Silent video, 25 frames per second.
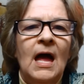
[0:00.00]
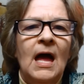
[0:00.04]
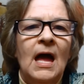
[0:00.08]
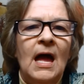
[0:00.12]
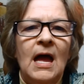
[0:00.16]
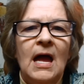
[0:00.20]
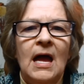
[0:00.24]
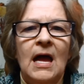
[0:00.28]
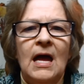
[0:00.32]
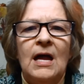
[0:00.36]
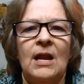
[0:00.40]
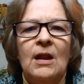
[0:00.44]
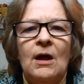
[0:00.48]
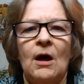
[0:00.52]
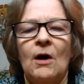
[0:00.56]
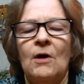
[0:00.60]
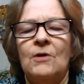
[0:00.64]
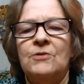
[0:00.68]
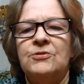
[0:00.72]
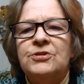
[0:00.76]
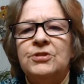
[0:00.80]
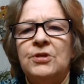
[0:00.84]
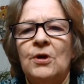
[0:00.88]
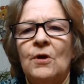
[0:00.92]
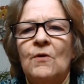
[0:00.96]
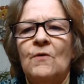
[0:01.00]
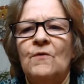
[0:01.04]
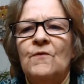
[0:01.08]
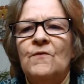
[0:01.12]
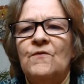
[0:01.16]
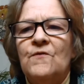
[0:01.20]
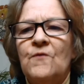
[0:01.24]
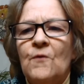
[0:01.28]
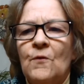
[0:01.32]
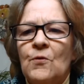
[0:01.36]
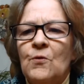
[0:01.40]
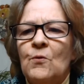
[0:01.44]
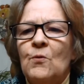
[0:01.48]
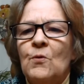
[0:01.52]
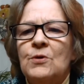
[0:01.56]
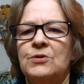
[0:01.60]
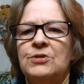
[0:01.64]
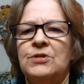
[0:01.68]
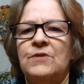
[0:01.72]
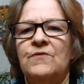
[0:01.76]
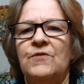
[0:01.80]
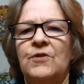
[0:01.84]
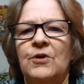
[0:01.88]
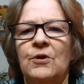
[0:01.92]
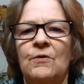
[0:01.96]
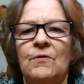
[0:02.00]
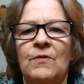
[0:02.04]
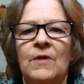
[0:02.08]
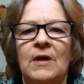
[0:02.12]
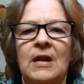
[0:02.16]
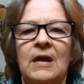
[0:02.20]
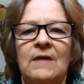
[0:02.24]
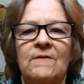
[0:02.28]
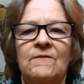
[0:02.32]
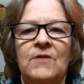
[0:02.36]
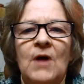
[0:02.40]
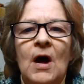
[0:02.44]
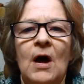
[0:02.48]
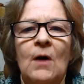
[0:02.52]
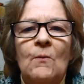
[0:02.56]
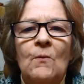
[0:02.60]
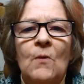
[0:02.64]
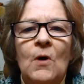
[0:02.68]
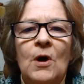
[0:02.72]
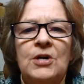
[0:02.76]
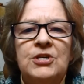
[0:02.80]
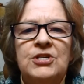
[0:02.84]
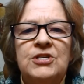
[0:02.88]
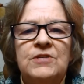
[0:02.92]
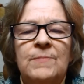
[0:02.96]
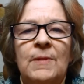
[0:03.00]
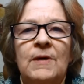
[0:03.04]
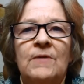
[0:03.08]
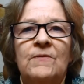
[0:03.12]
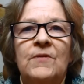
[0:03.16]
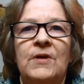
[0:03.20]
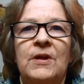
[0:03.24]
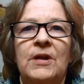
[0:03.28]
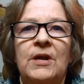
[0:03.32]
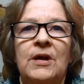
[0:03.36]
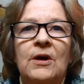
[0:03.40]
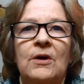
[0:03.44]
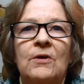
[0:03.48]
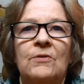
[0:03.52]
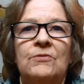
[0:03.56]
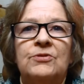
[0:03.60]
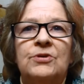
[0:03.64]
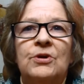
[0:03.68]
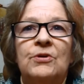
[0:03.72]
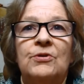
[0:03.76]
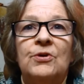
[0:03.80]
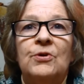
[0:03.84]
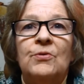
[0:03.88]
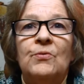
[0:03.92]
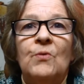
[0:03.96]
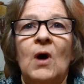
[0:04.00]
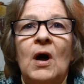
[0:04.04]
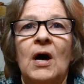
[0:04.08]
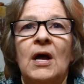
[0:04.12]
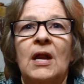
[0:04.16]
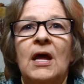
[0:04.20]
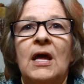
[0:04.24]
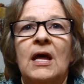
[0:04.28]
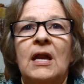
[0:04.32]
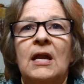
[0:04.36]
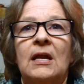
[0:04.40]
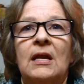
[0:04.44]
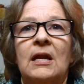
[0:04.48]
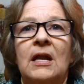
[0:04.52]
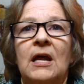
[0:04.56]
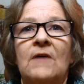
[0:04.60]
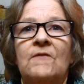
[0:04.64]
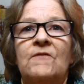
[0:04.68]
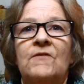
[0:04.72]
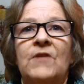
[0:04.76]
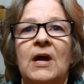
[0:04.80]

And also, for the ones of you that have not watched my videos on your right hand and left